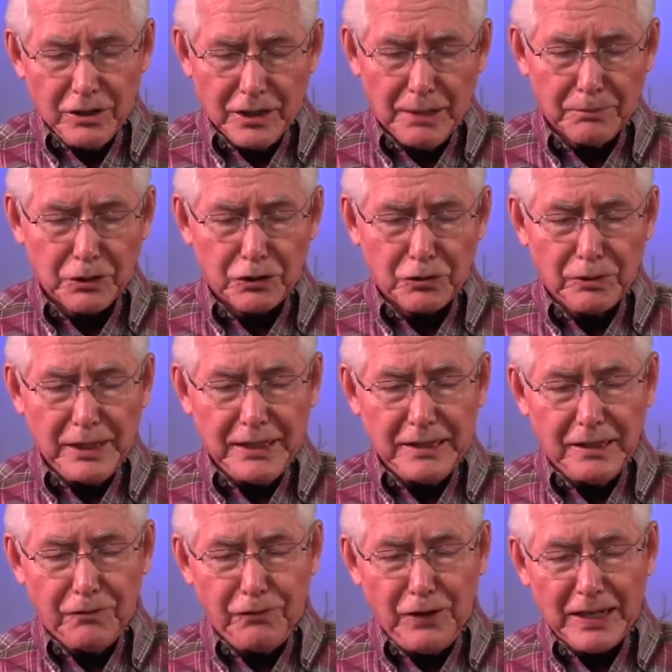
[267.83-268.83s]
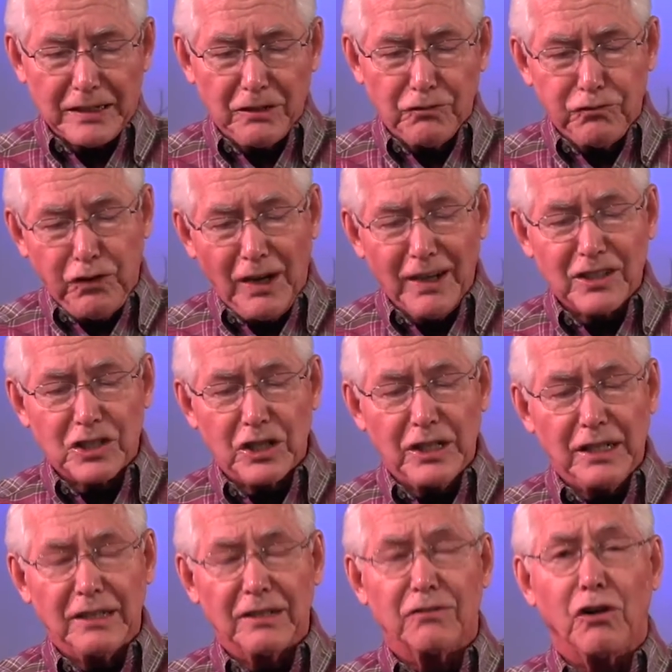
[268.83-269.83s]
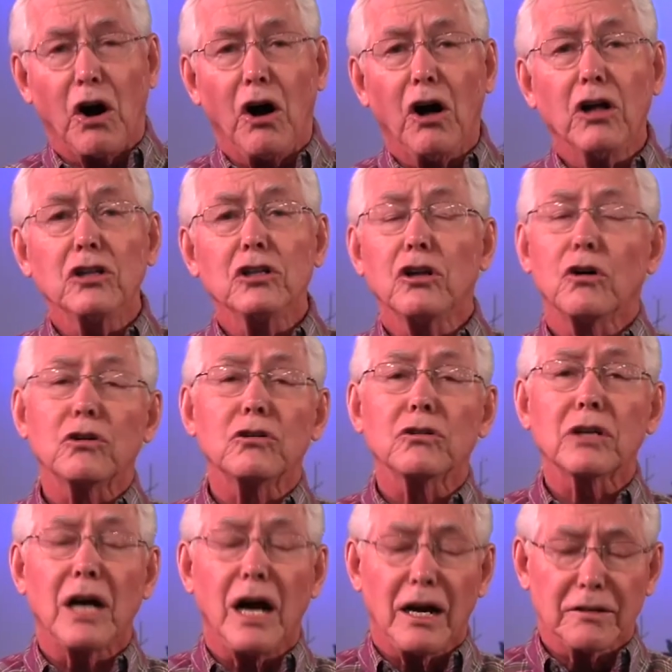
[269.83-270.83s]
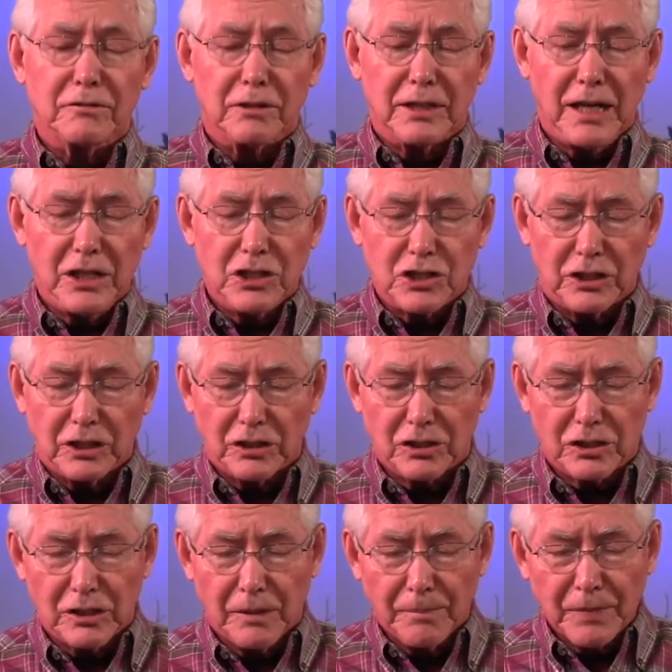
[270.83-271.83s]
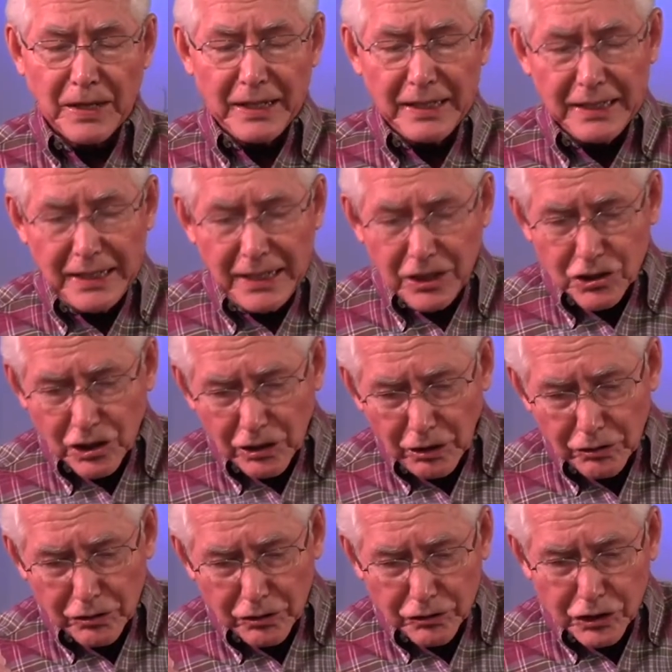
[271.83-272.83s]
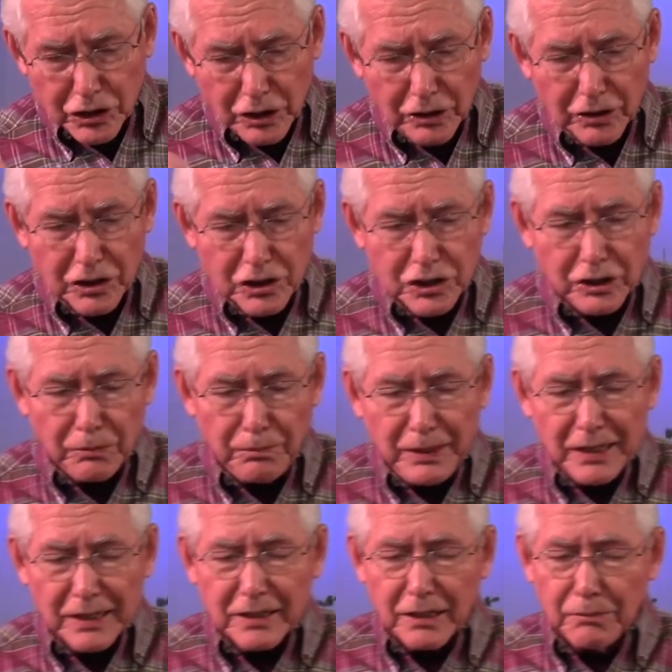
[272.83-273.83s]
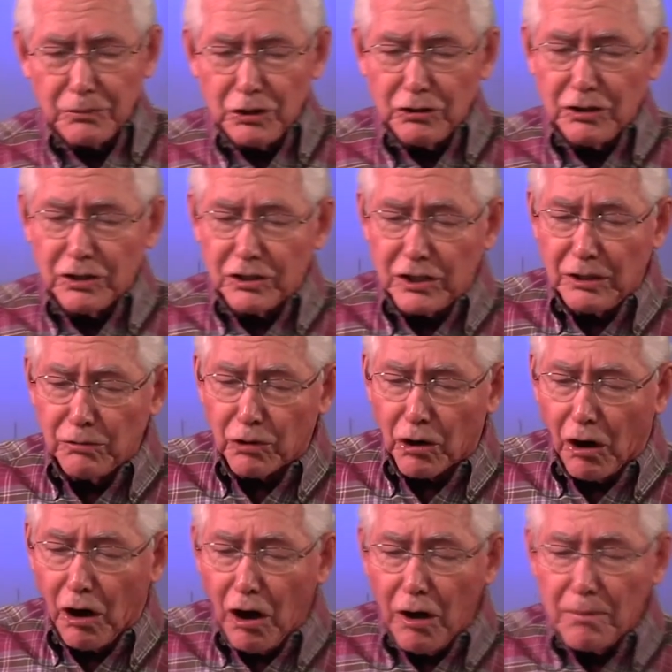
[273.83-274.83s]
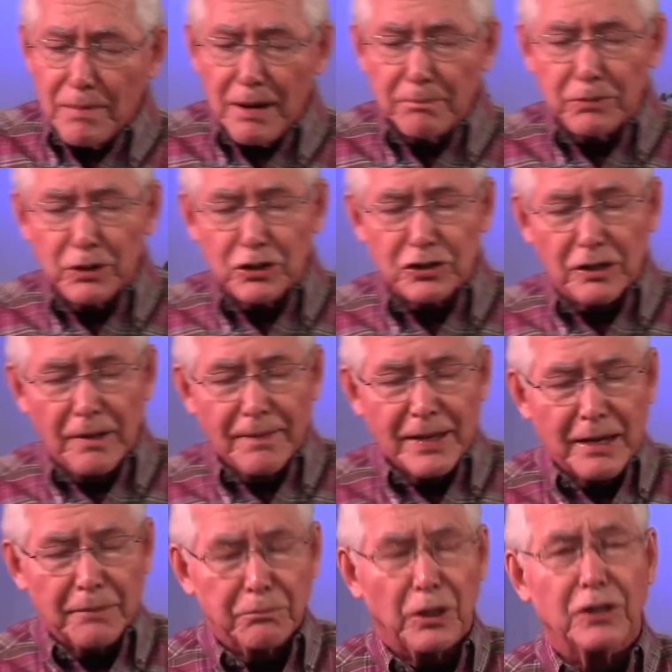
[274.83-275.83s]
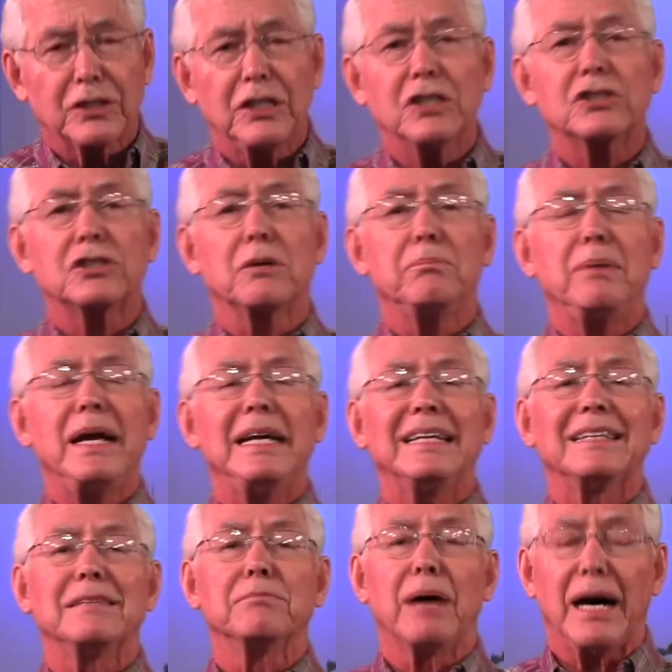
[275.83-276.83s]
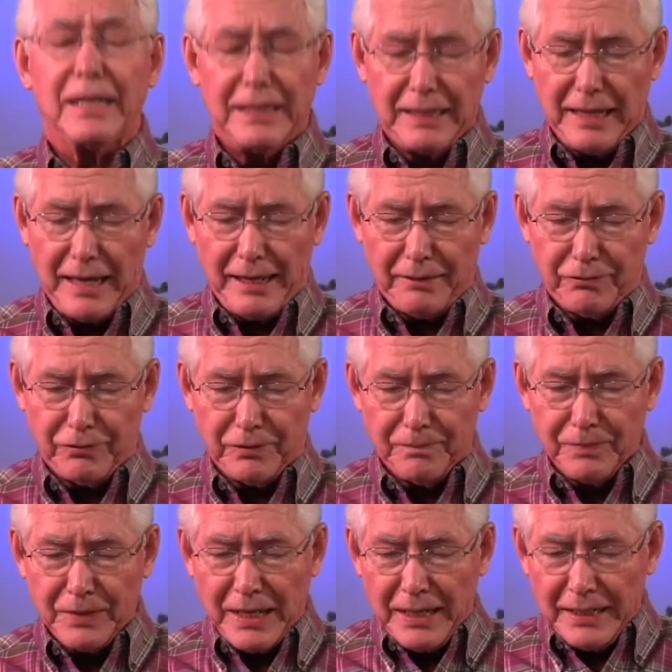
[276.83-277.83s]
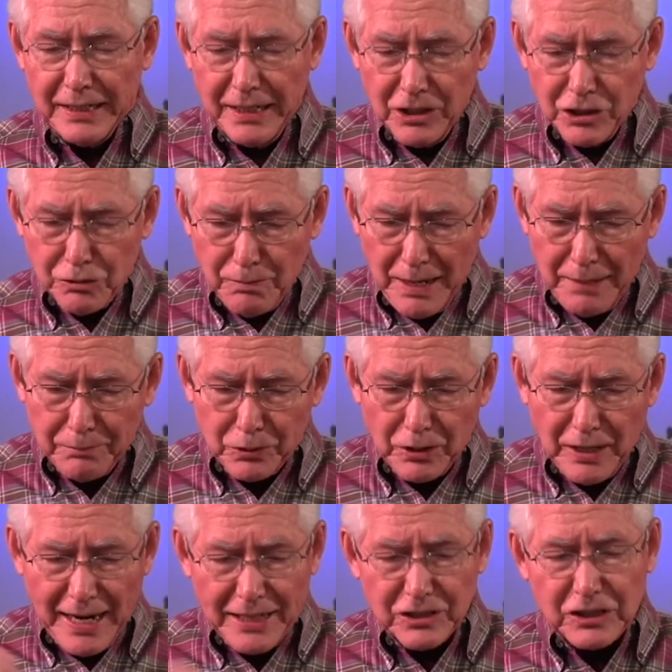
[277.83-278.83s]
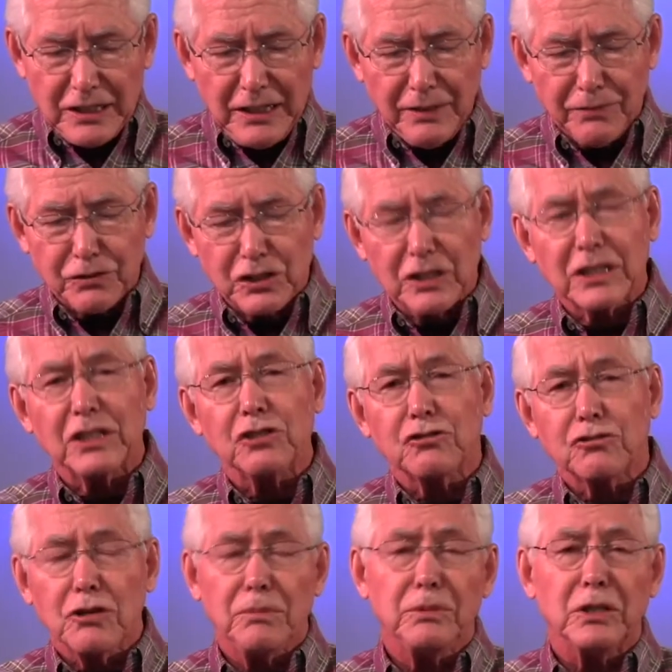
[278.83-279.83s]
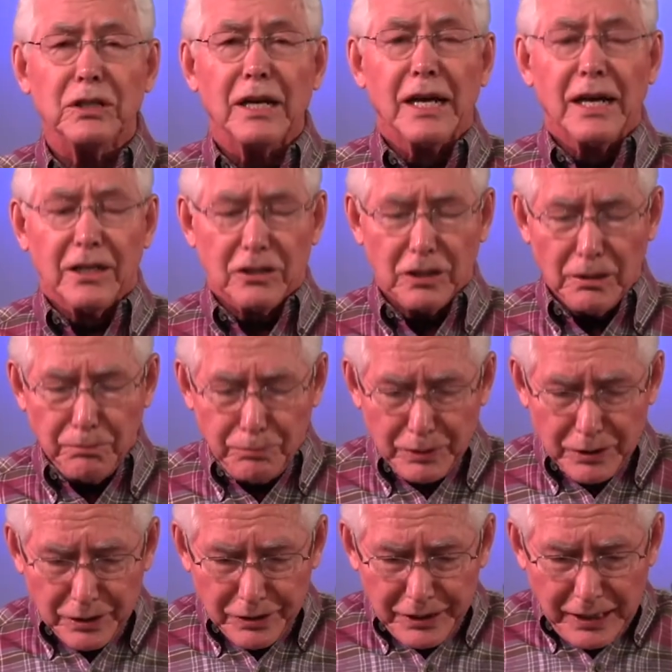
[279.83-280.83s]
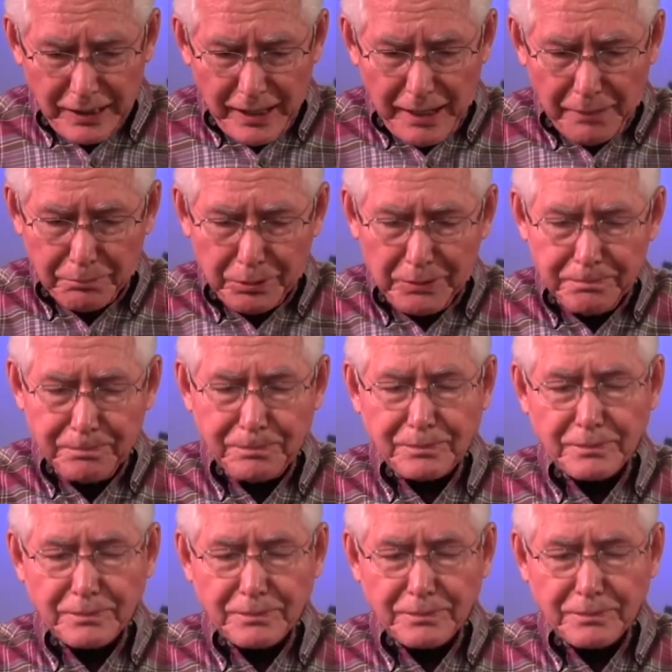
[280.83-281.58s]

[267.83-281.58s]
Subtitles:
Number three, the effective functioning of all local congregations. Each local church should be a community where all members participate in body life. Each member has gifts to contribute to the building up